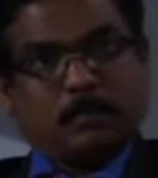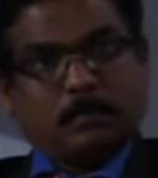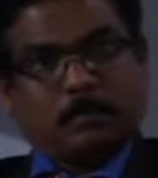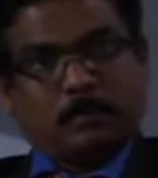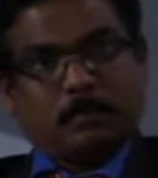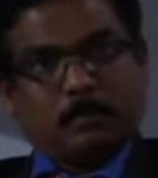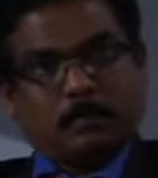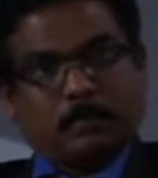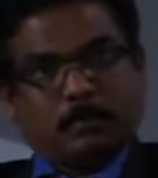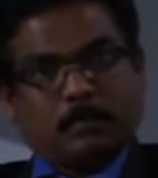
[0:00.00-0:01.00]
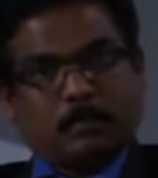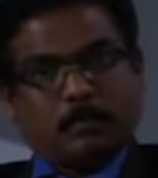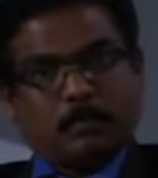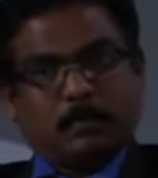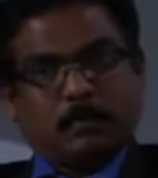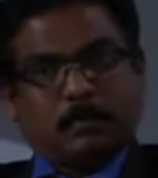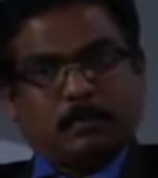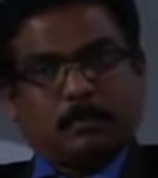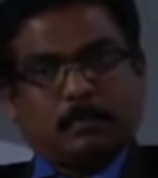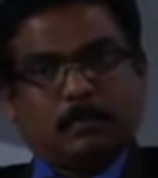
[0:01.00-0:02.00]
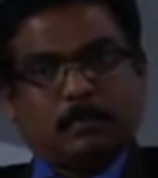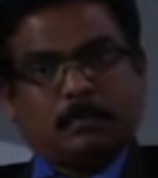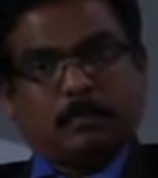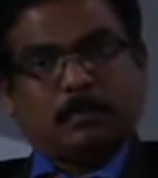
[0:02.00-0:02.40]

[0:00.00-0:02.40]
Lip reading: The person shown says nothing.